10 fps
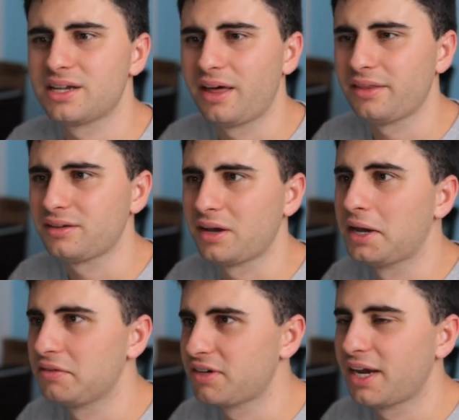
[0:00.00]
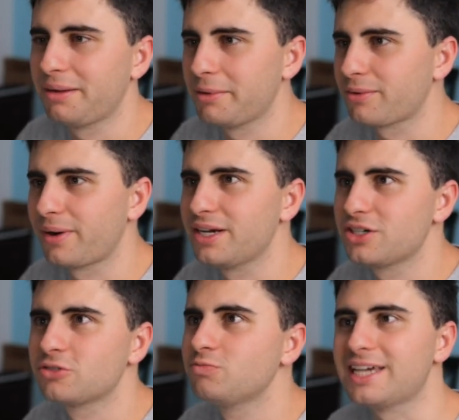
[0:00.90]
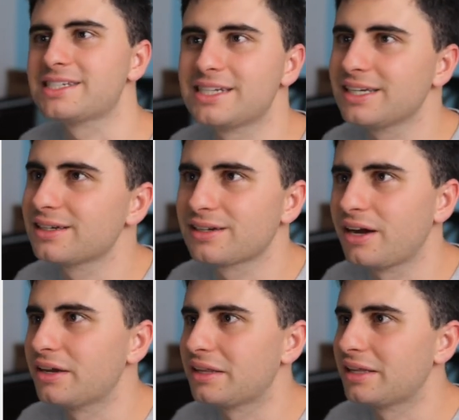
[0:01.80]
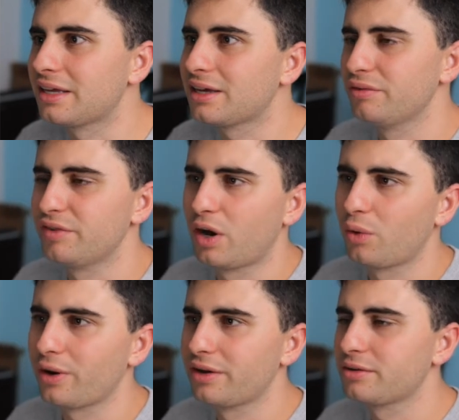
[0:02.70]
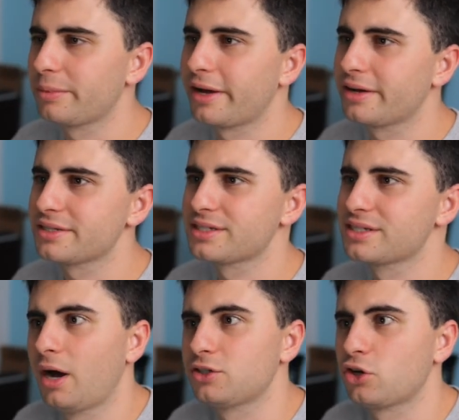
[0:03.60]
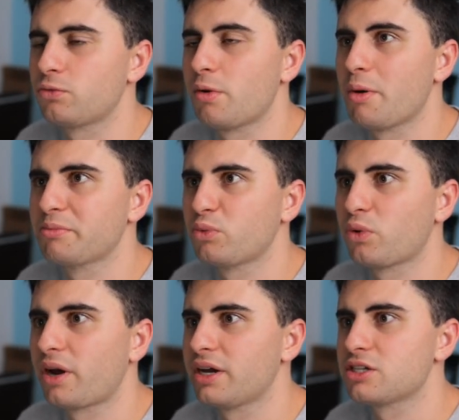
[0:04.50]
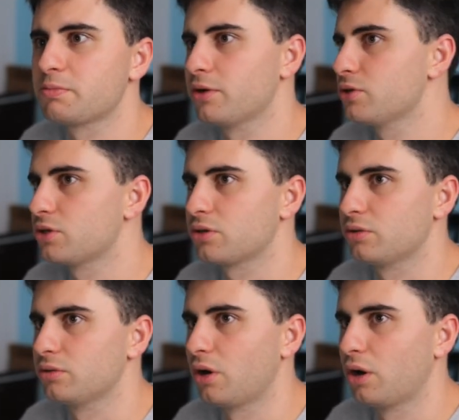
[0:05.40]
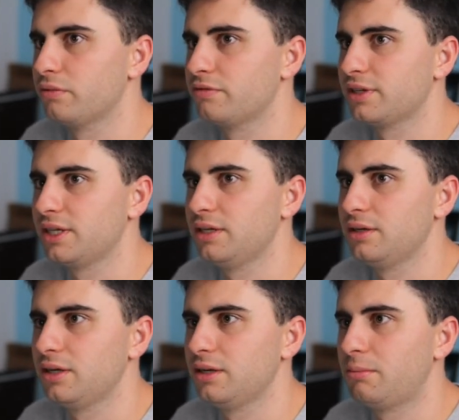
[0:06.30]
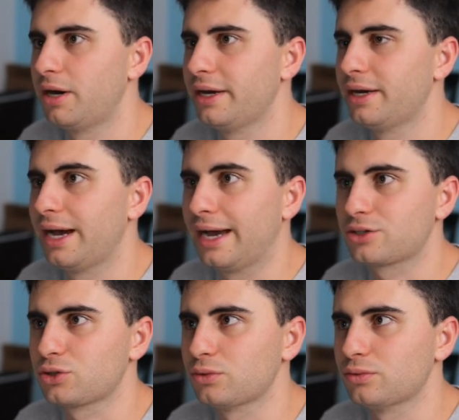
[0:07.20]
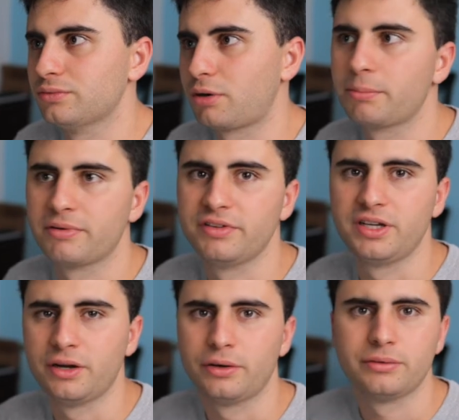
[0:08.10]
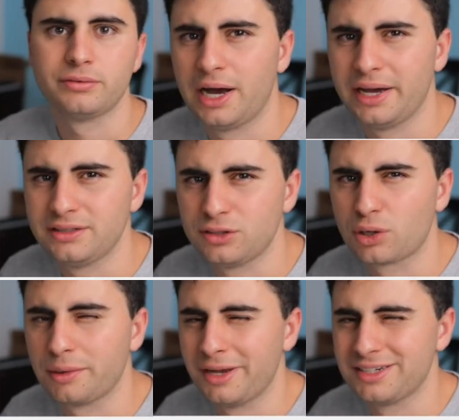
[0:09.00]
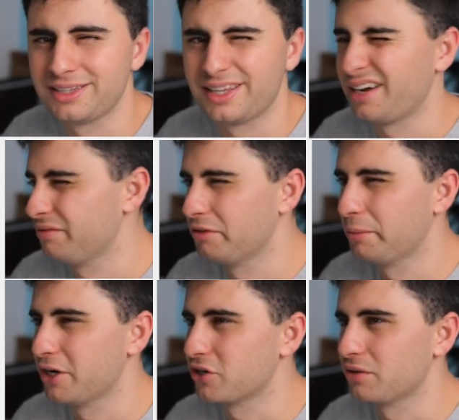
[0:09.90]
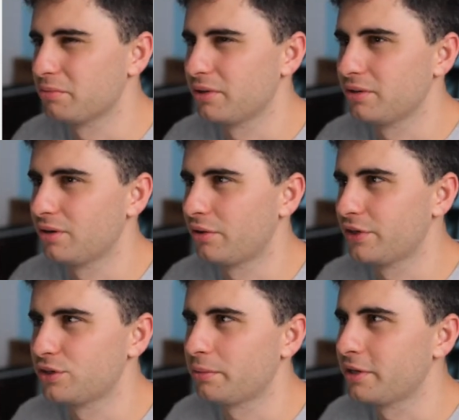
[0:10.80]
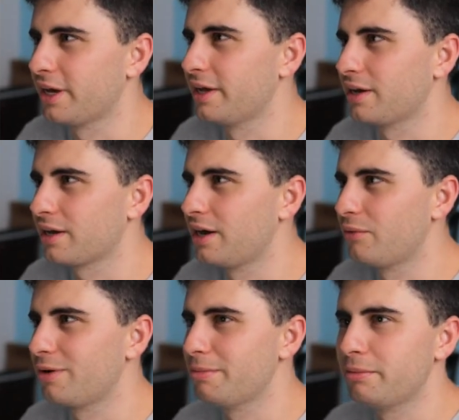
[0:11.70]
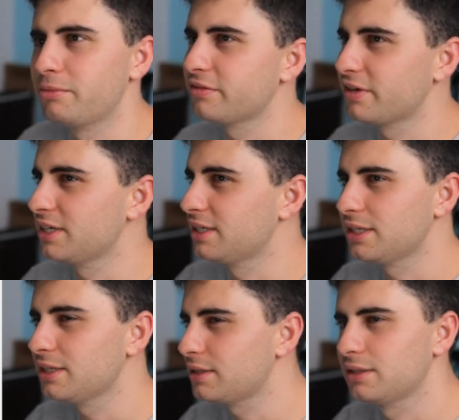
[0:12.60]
another kind of dynamic range testing kind of thing with an old underpass. I don't remember what I exposed to. Hopefully in my actual proper video I documented that information, but off the top of the head I can't remember if I did.